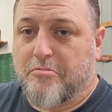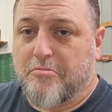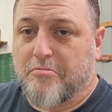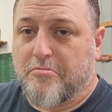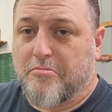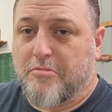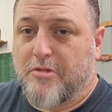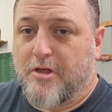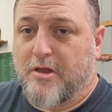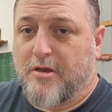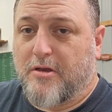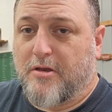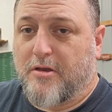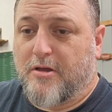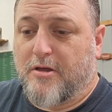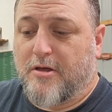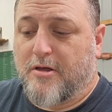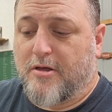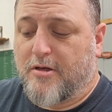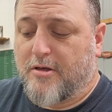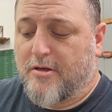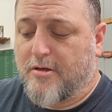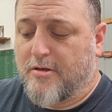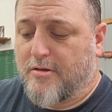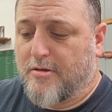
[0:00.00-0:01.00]
and
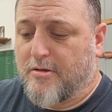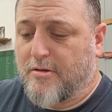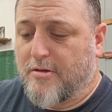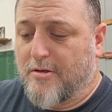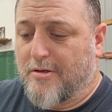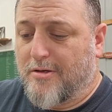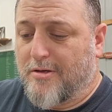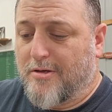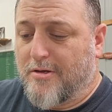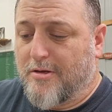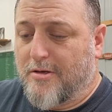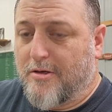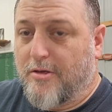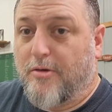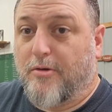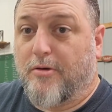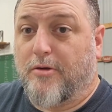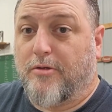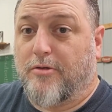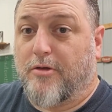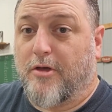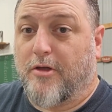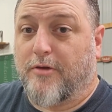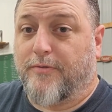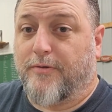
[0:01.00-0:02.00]
you can
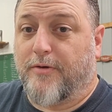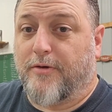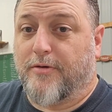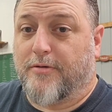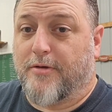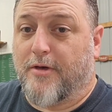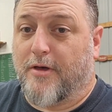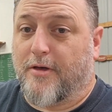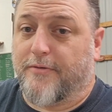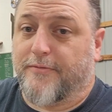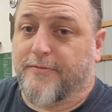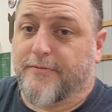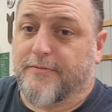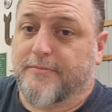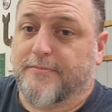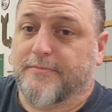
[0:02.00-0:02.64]
judge for yourself.